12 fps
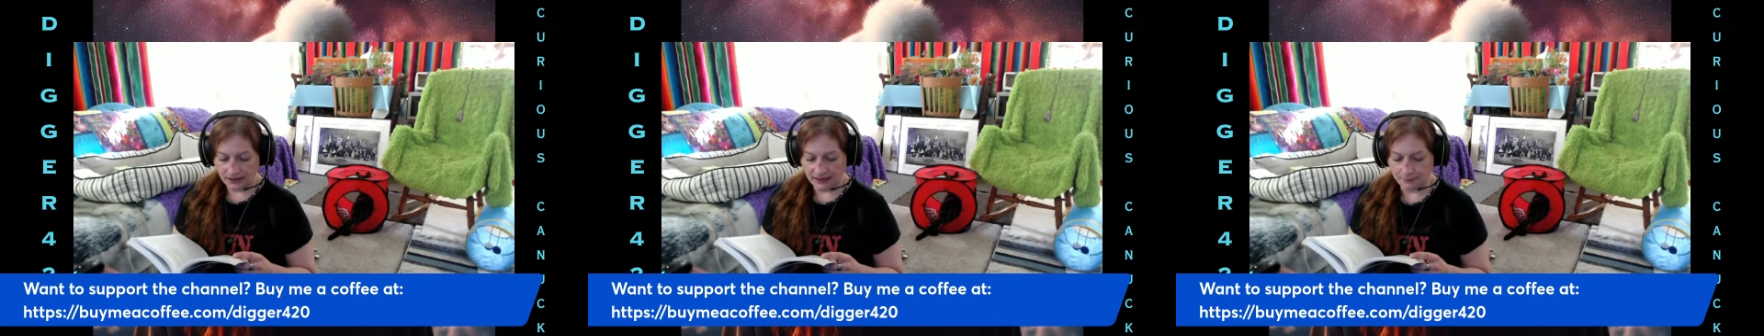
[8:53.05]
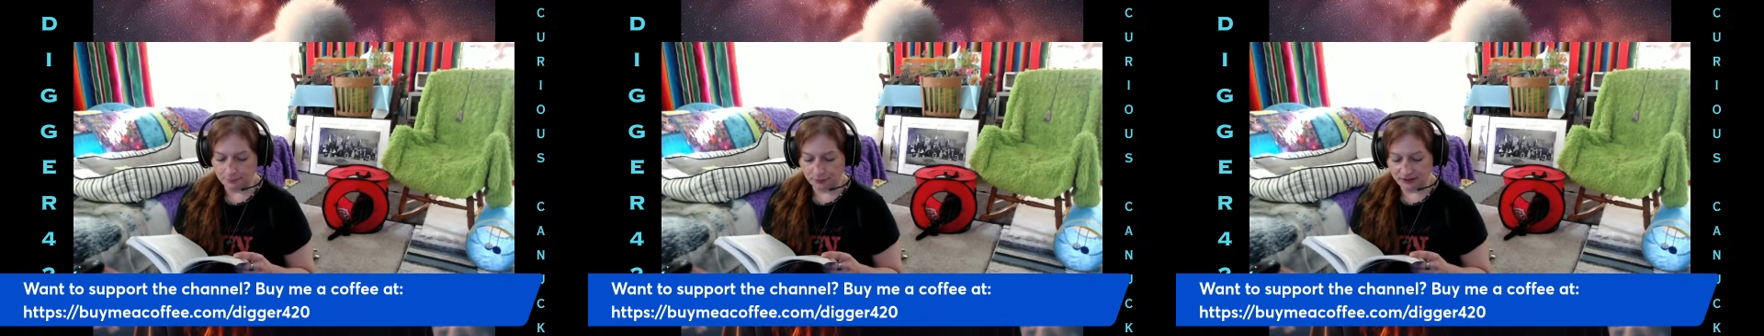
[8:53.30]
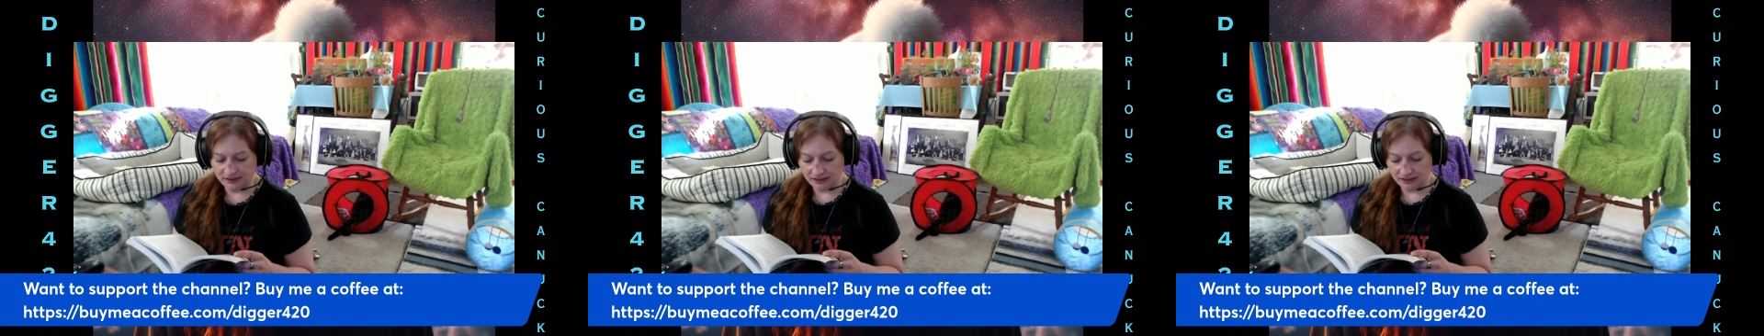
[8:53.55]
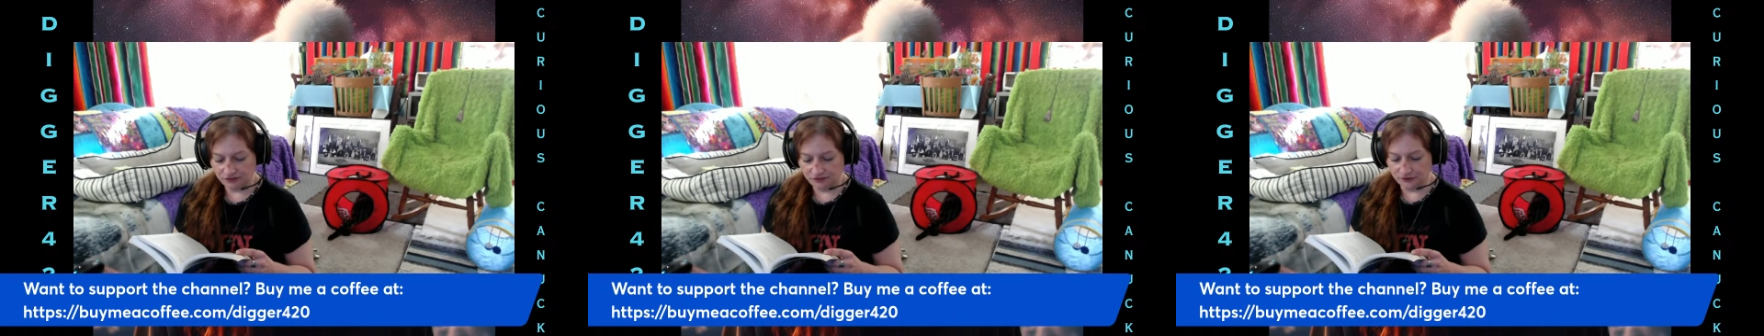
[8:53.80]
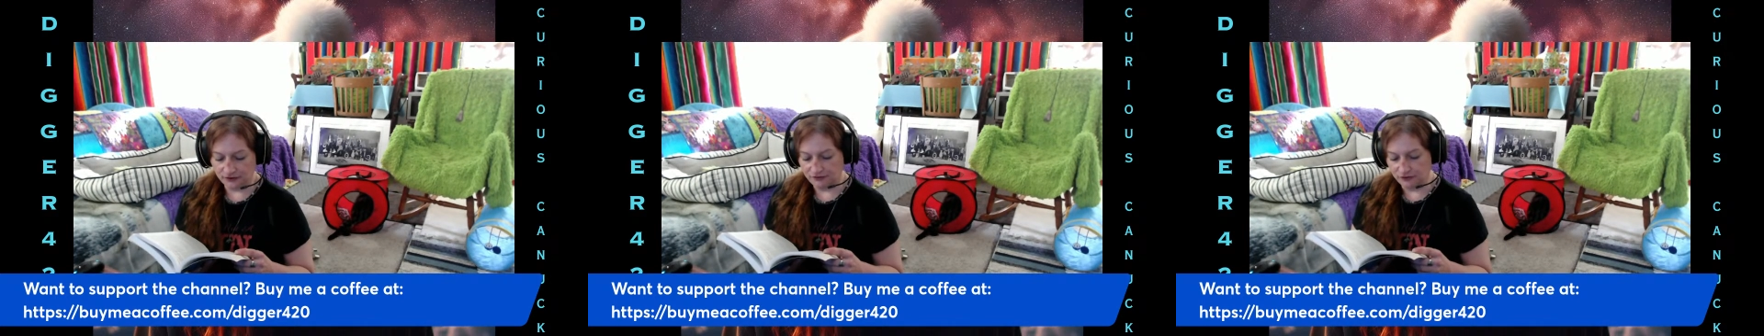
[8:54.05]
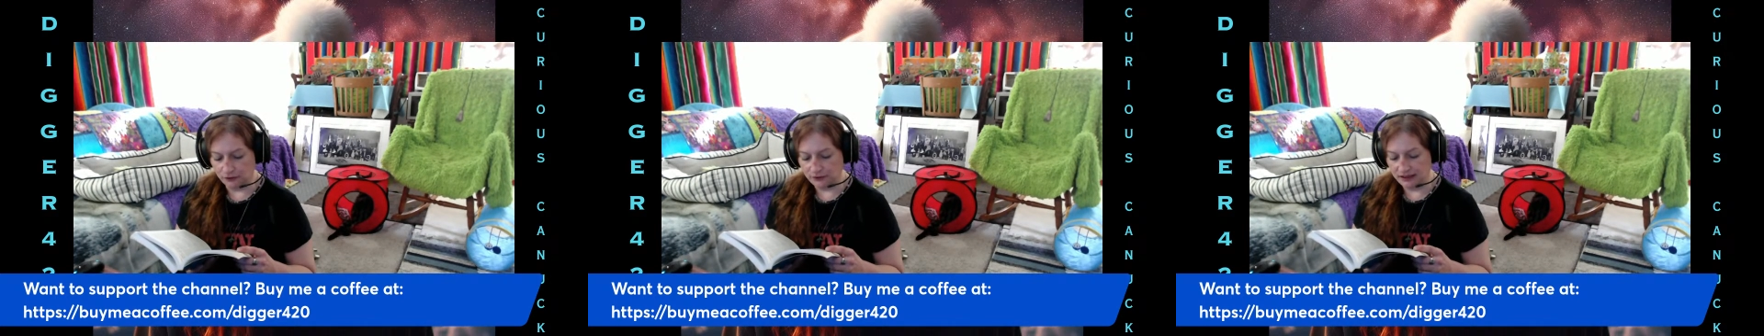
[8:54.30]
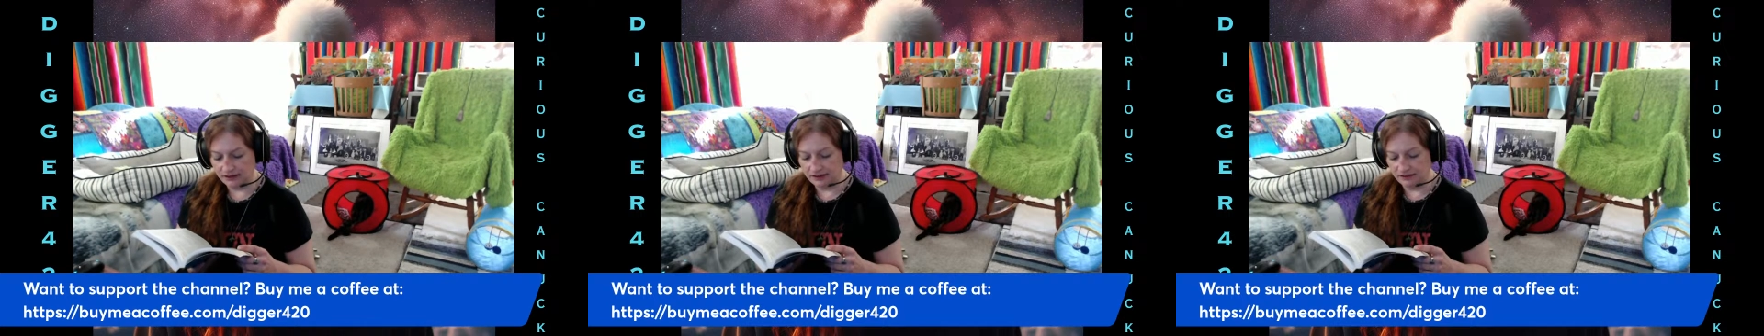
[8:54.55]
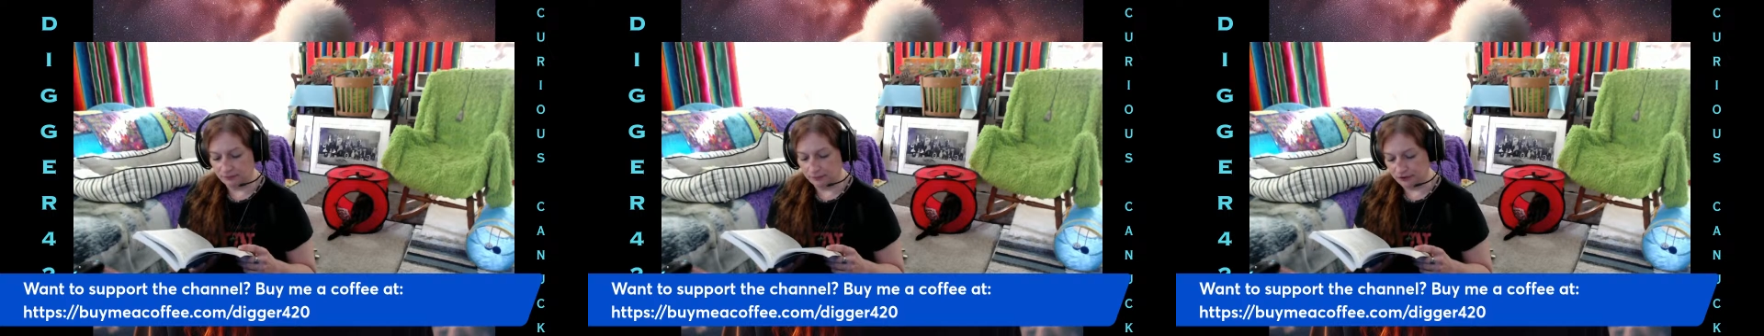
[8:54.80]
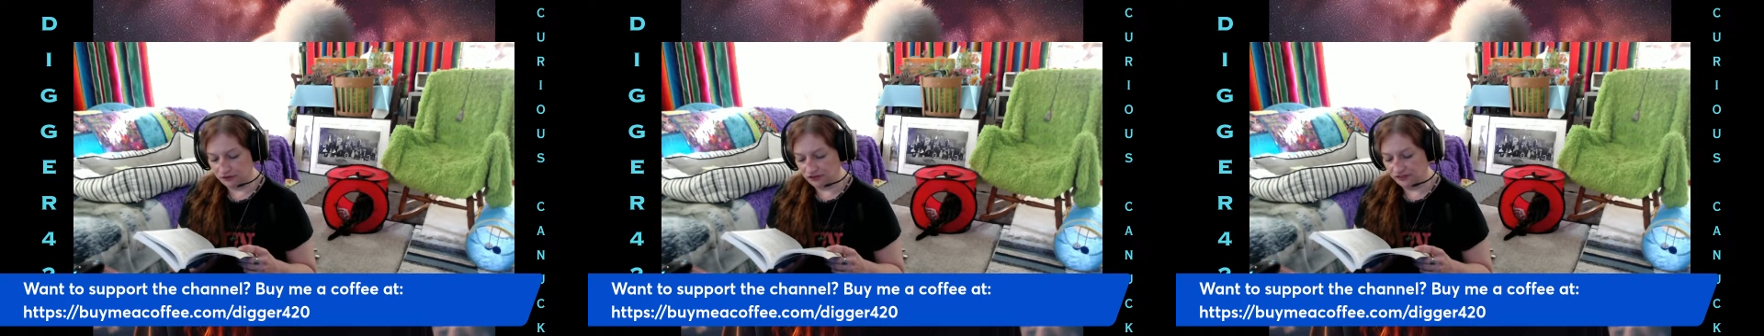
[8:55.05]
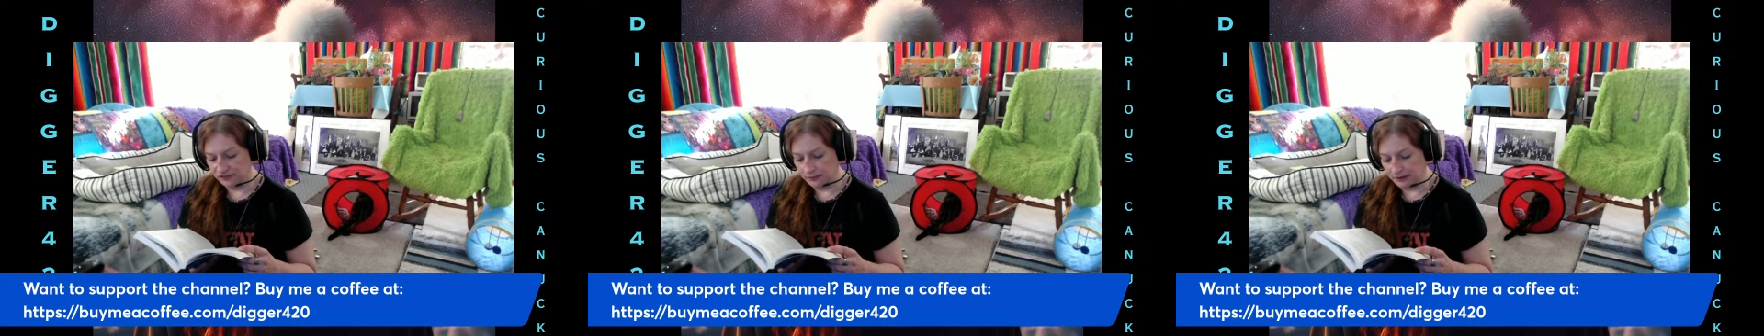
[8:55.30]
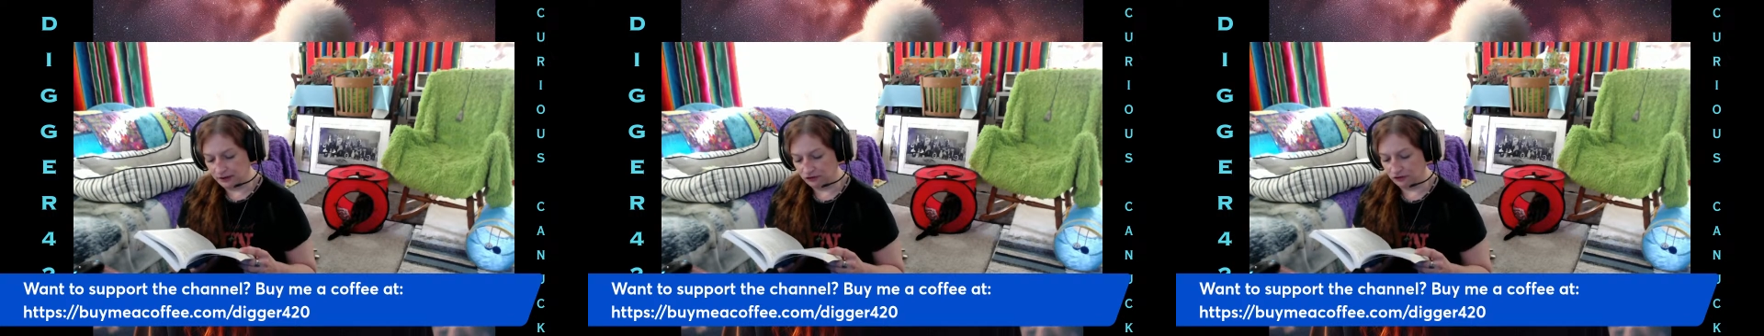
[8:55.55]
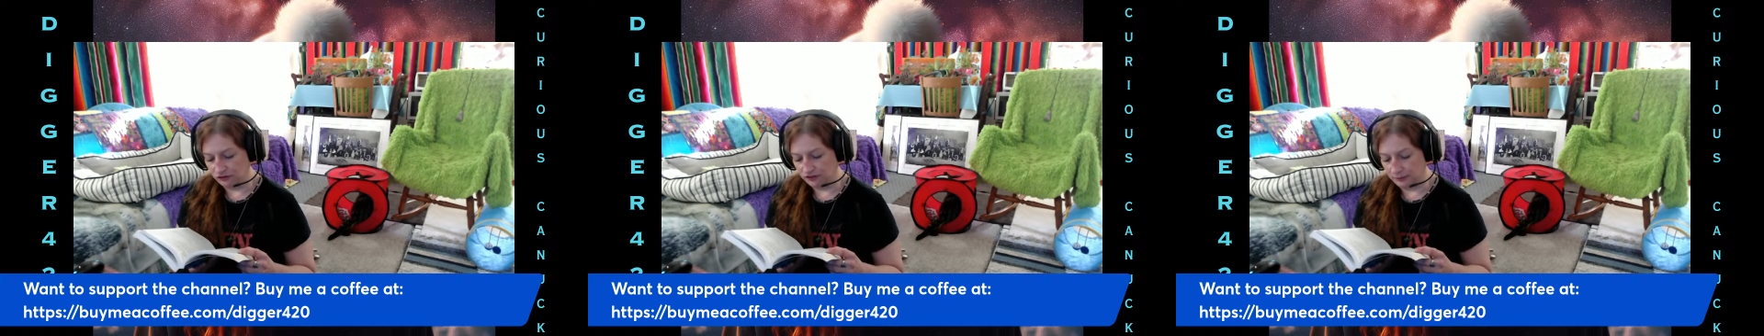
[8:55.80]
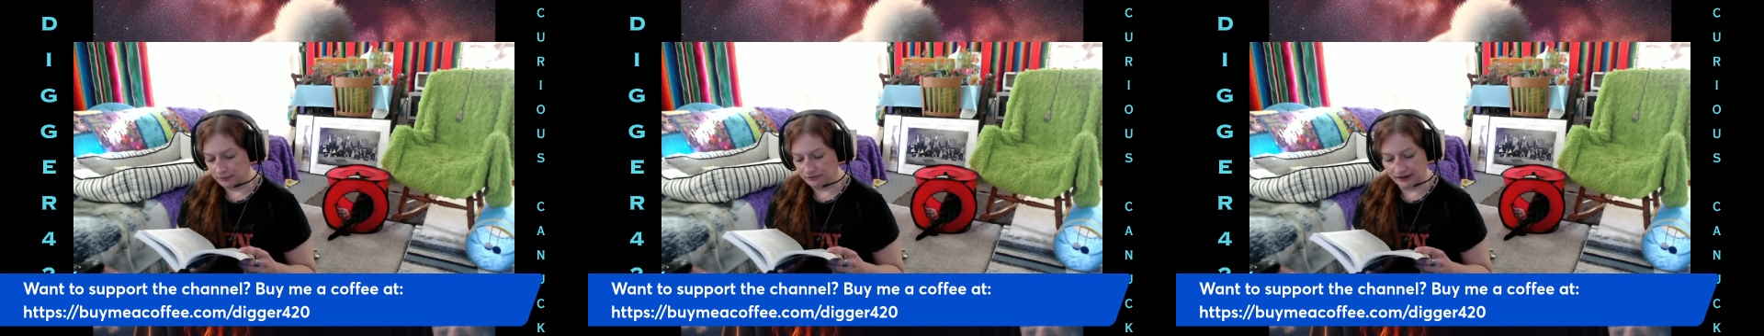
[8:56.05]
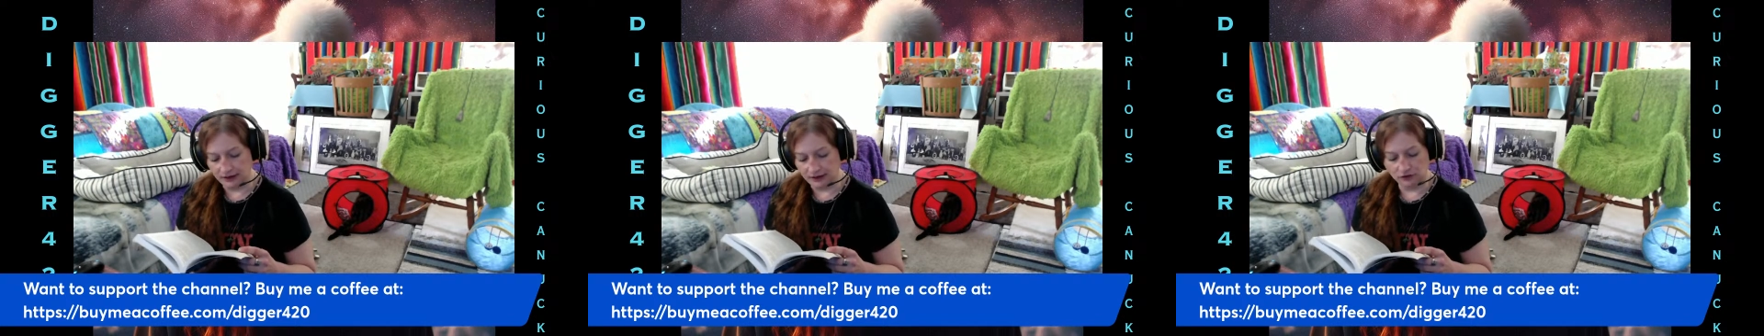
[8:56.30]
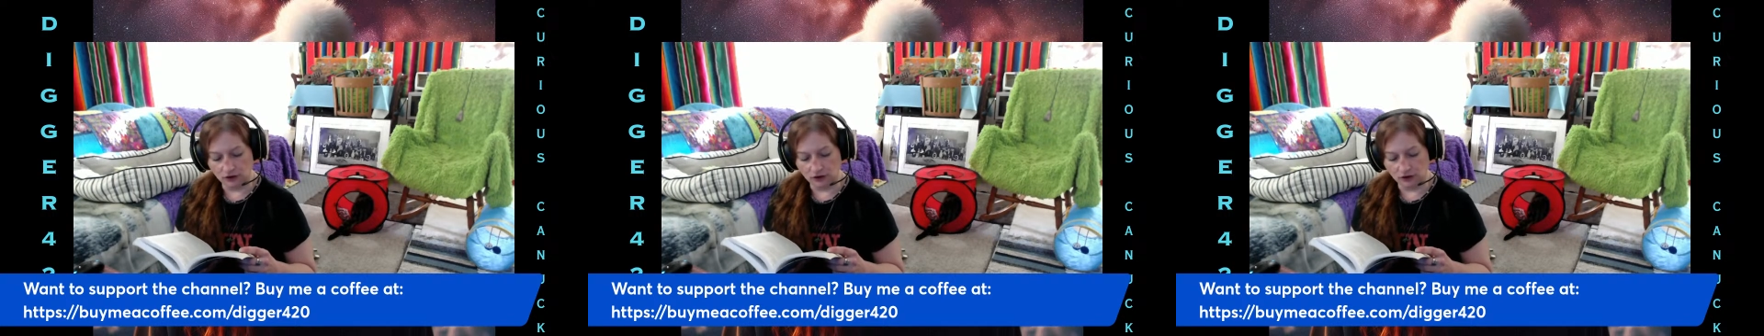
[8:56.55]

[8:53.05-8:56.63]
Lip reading: A pretext for invoking these emergency measures can be found